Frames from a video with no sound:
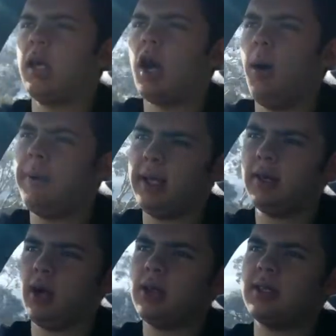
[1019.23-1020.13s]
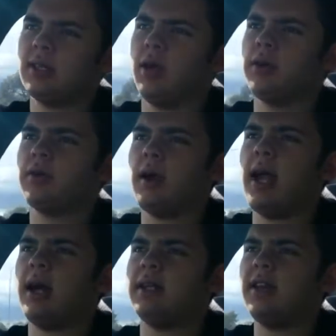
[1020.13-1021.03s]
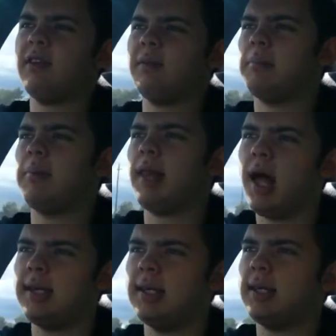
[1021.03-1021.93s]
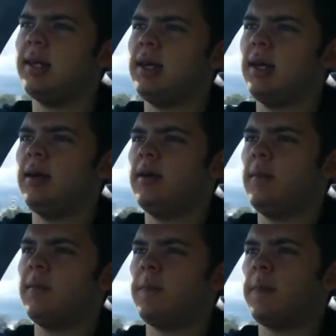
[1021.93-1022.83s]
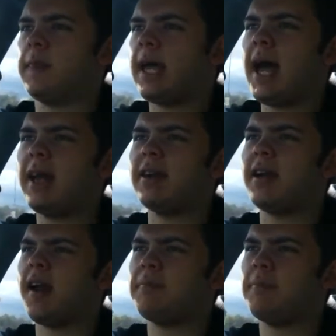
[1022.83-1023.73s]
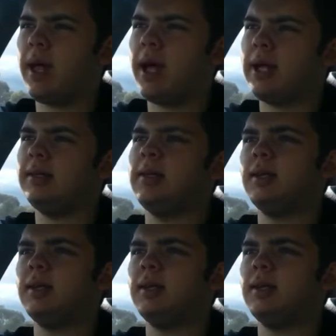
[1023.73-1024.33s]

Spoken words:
helping those on the ground, giving blood. They had enough blood